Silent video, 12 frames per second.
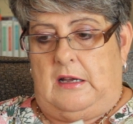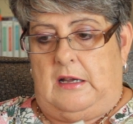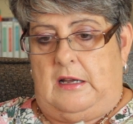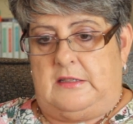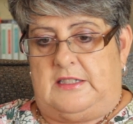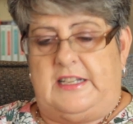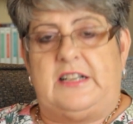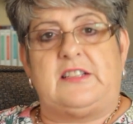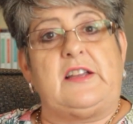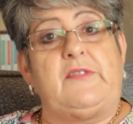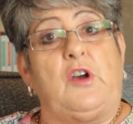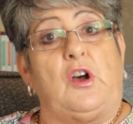seeing
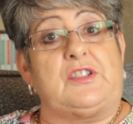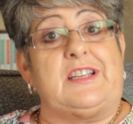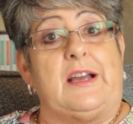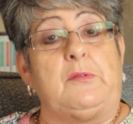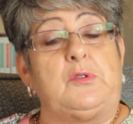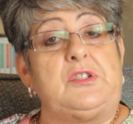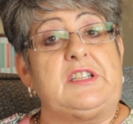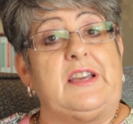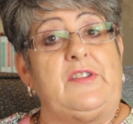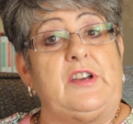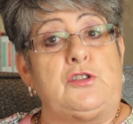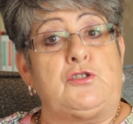as I've got it, I'm going to
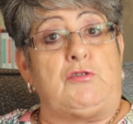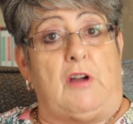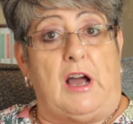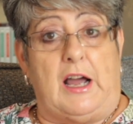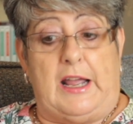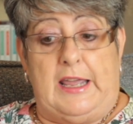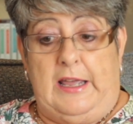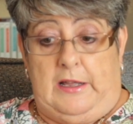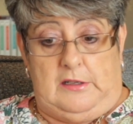give it a try,